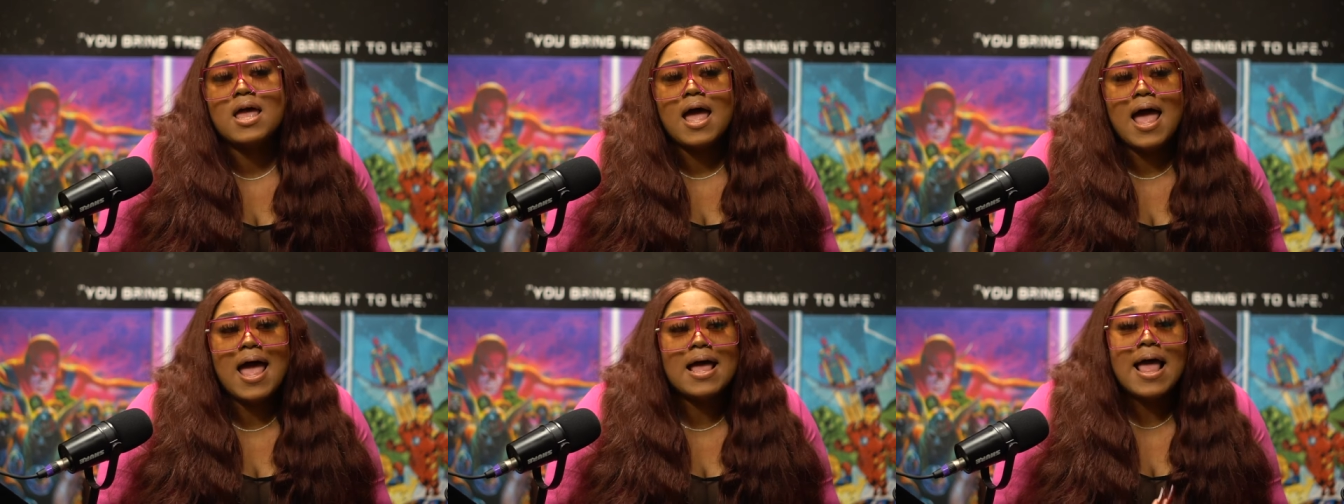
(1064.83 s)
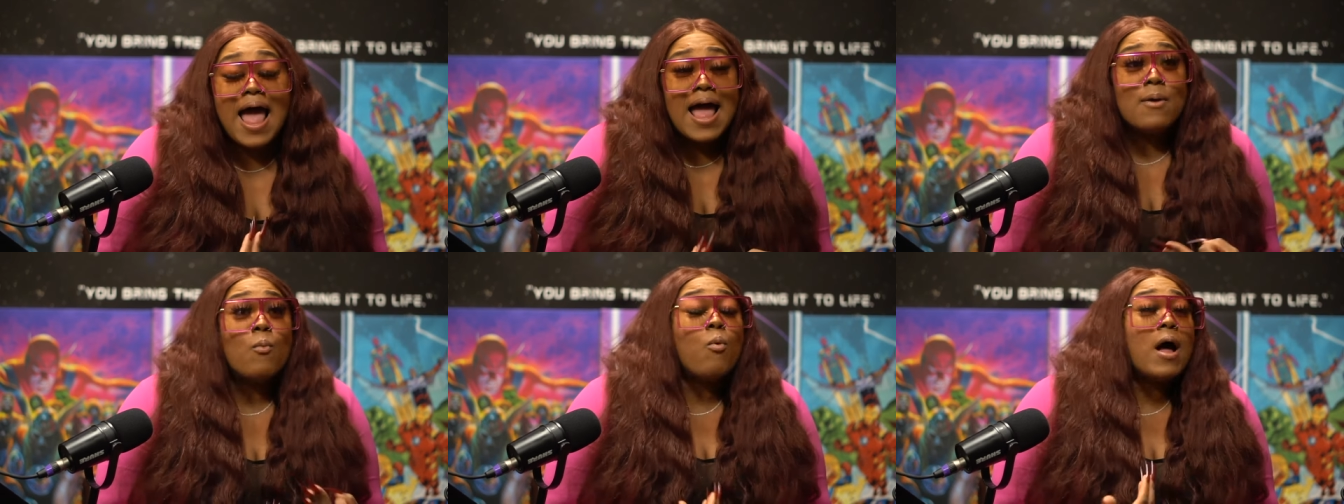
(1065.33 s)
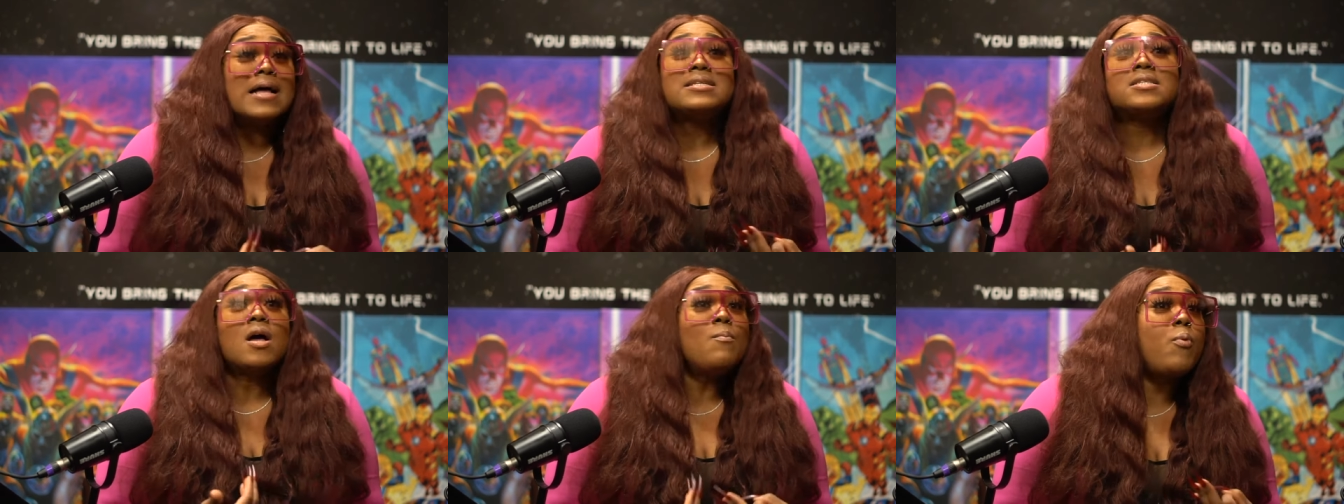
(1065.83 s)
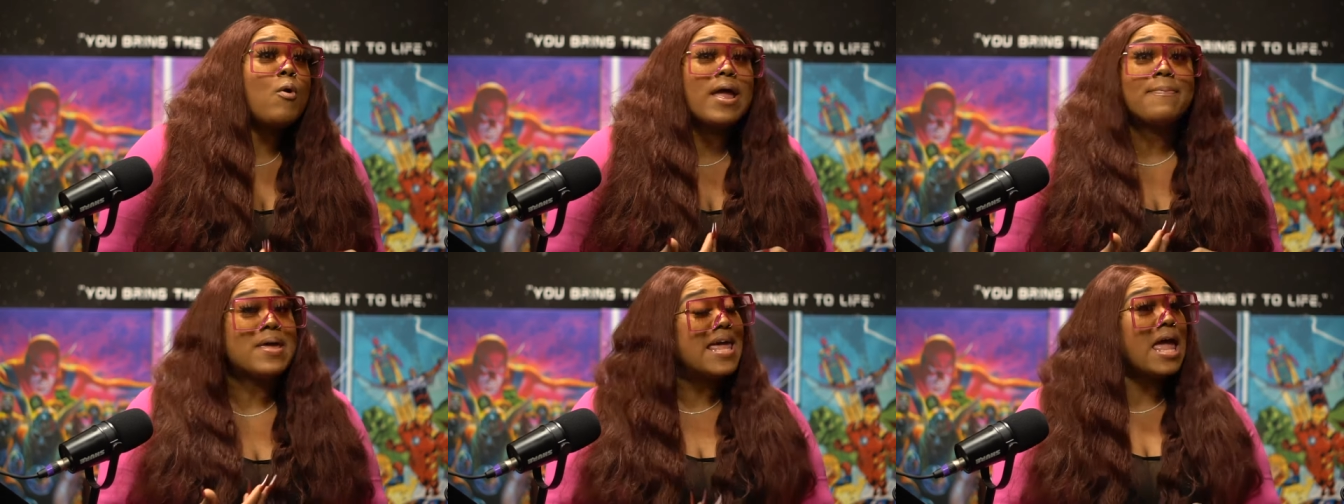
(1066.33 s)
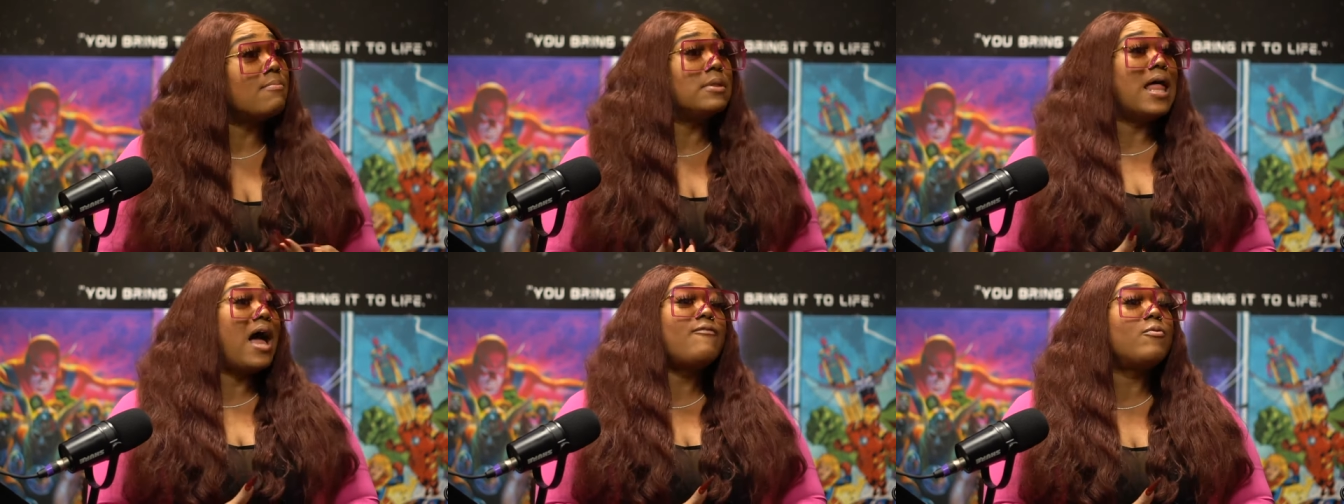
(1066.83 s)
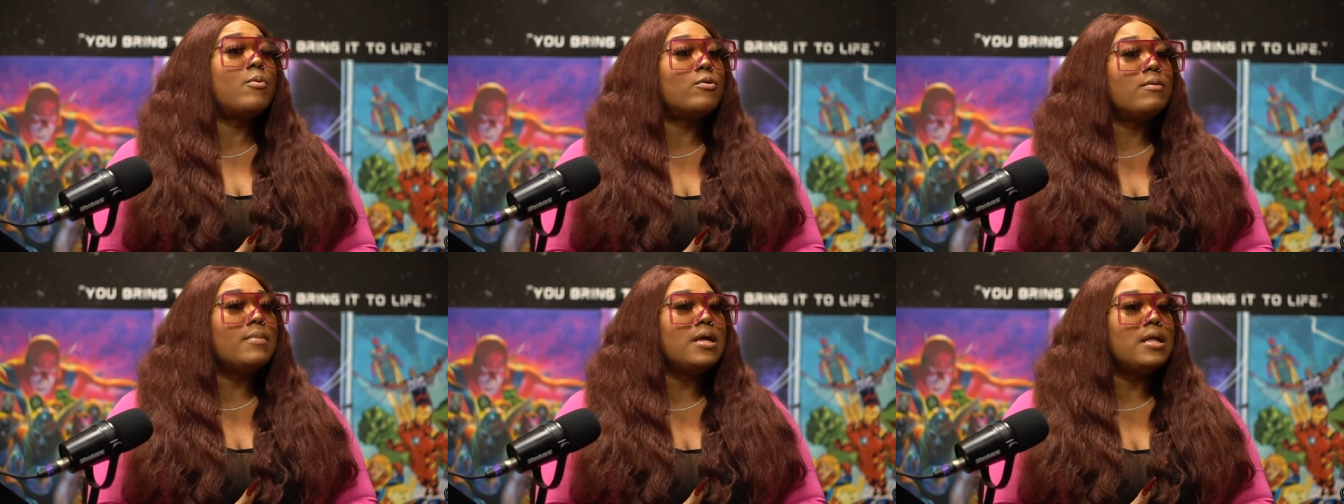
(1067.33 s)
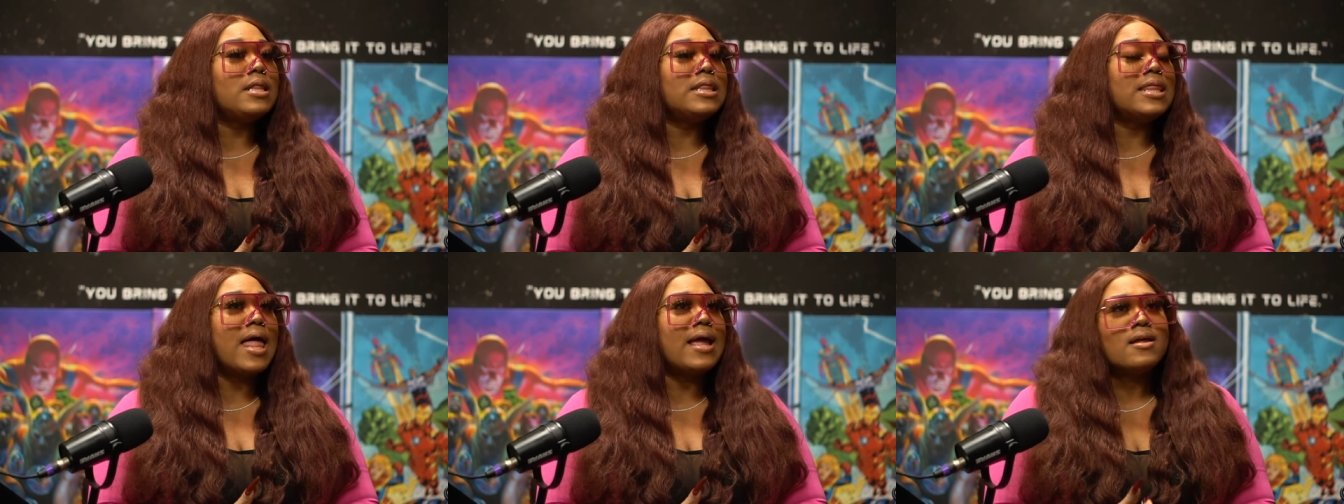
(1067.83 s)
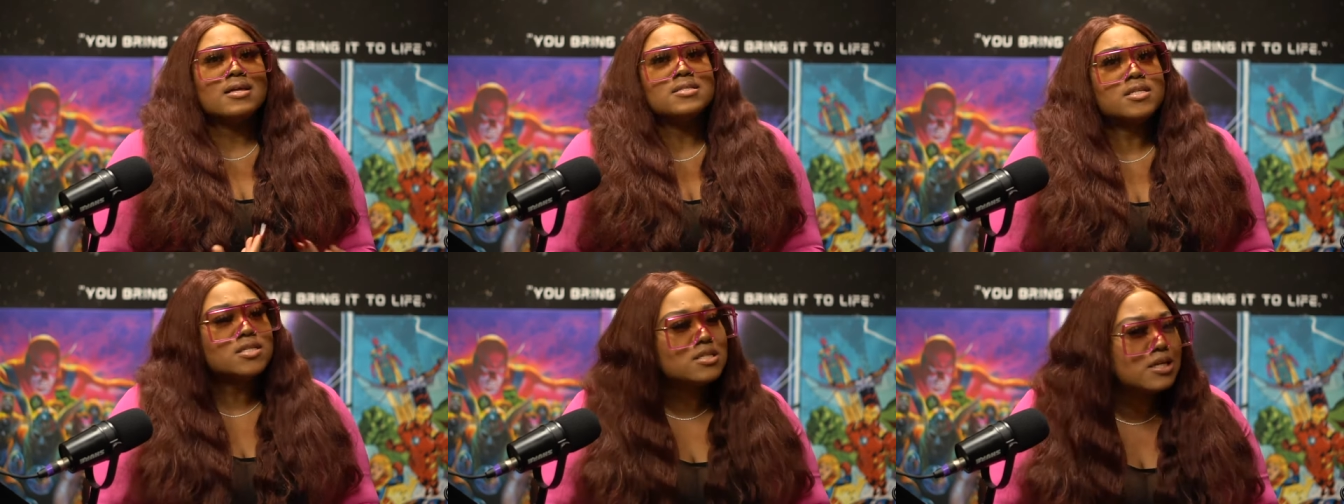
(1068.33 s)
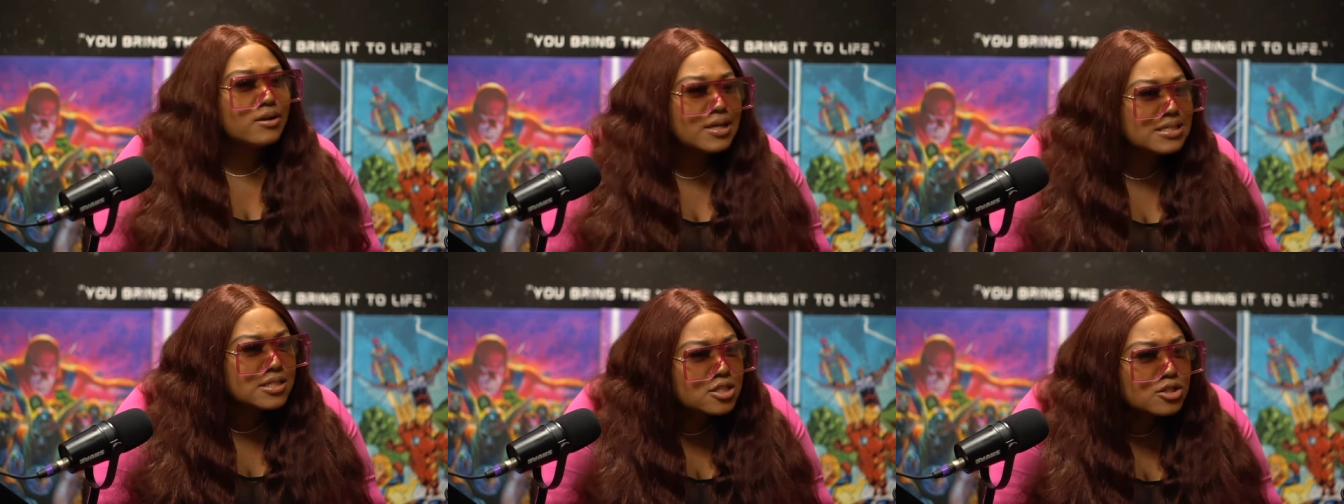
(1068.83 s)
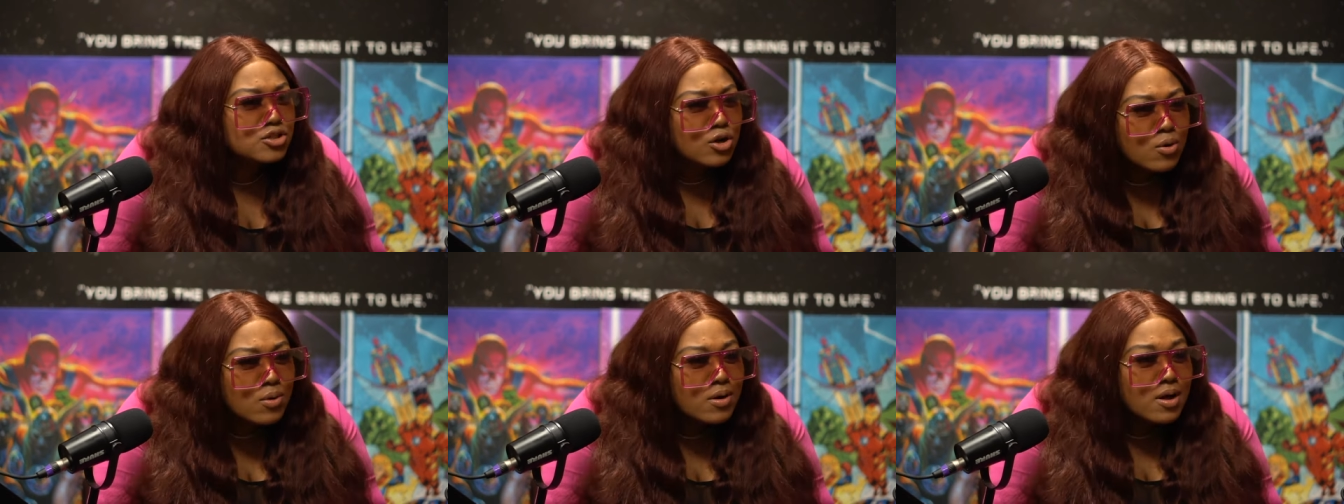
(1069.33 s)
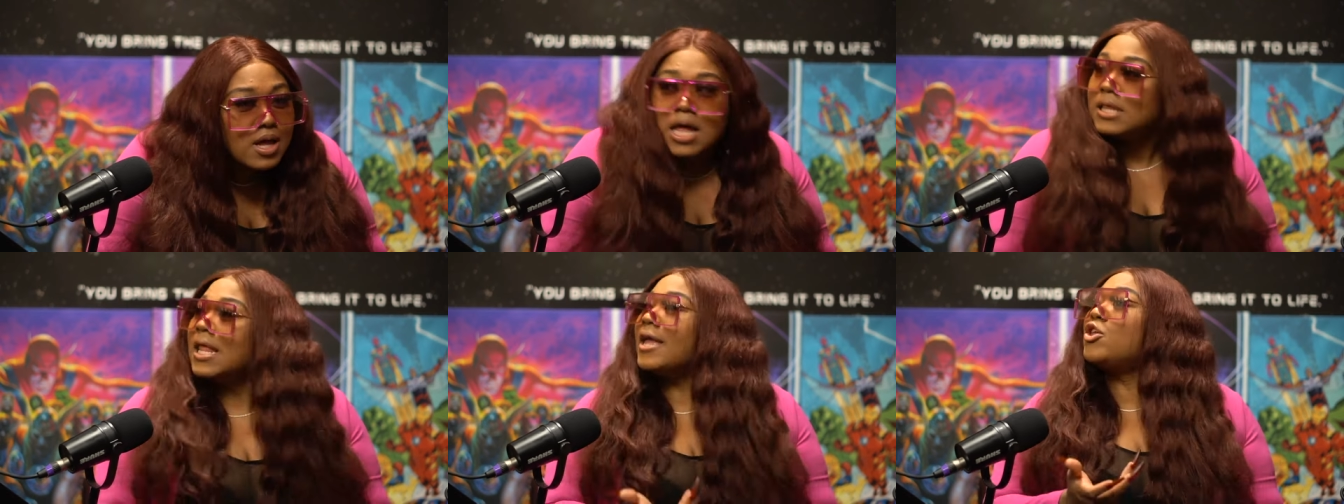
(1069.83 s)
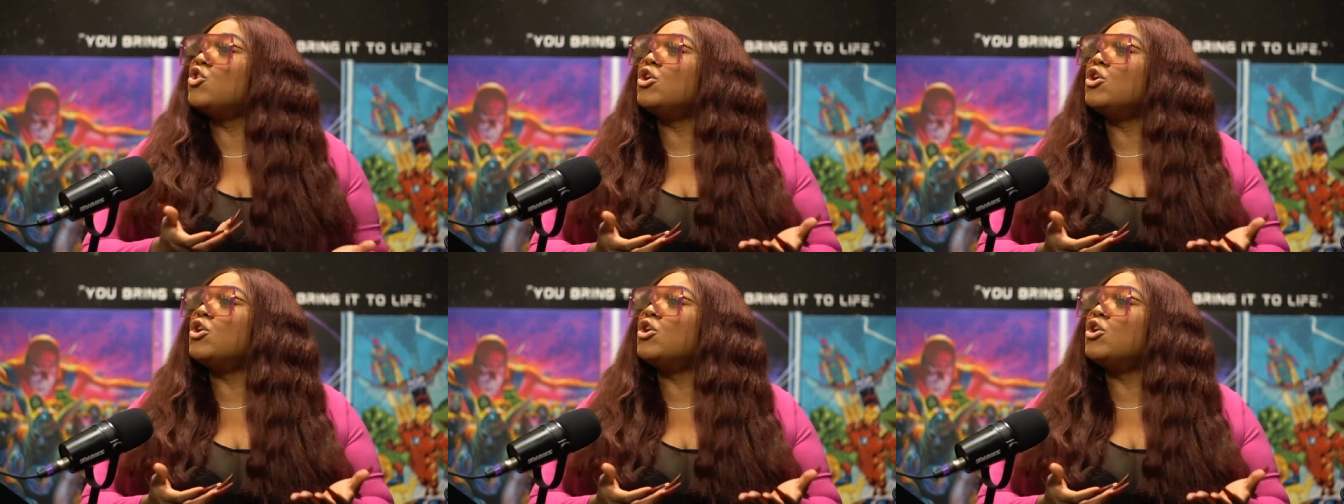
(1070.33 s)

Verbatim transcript: at at at some point it became laughable to me. Like, is this ser- is this a joke? Yeah, like you